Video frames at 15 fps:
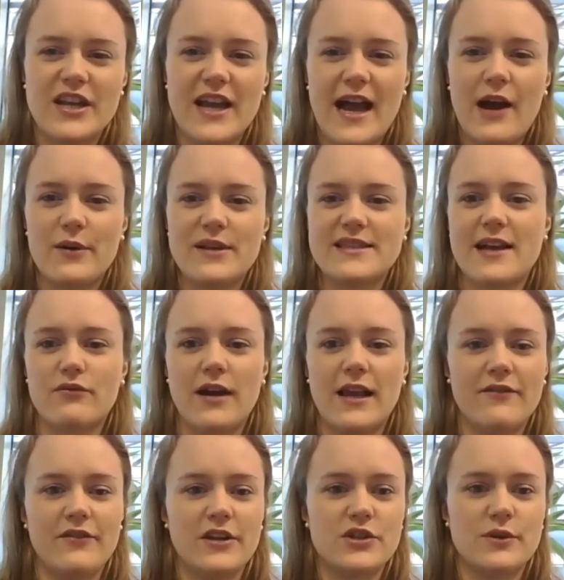How is that
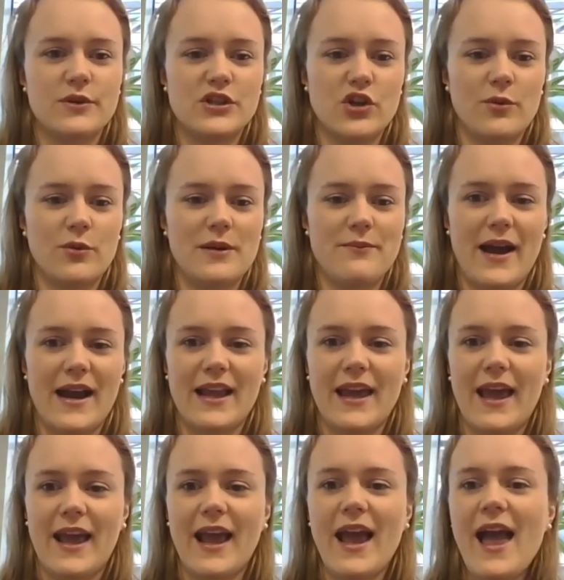relevant to a job in
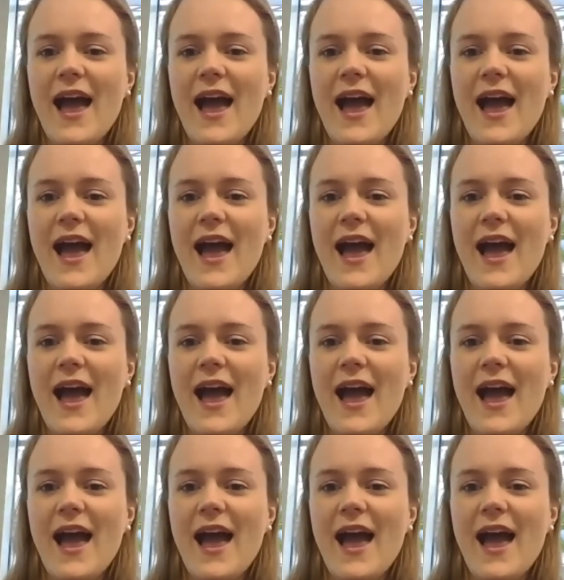banking?